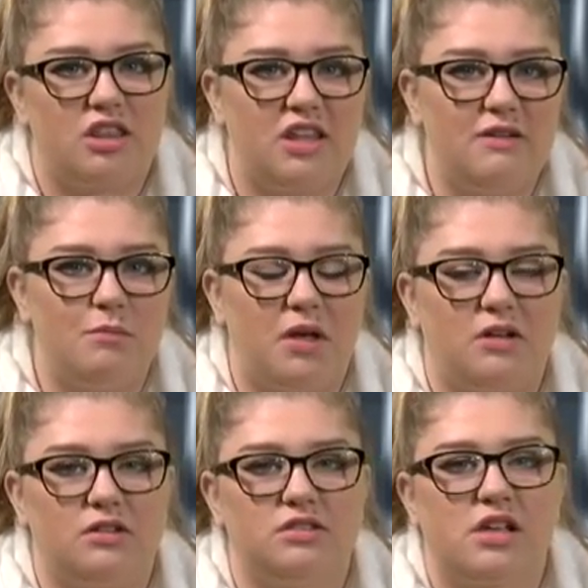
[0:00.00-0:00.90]
thin
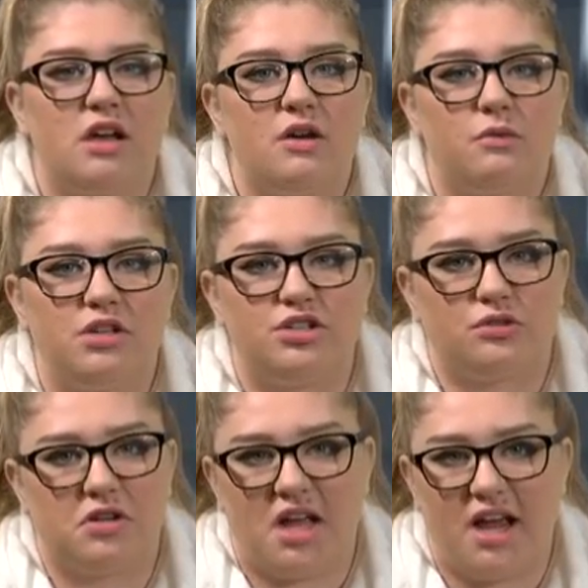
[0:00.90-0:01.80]
build, with
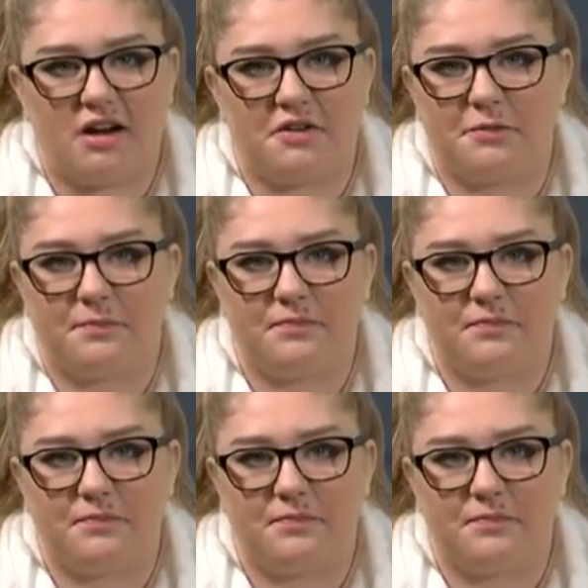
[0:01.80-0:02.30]
short hair.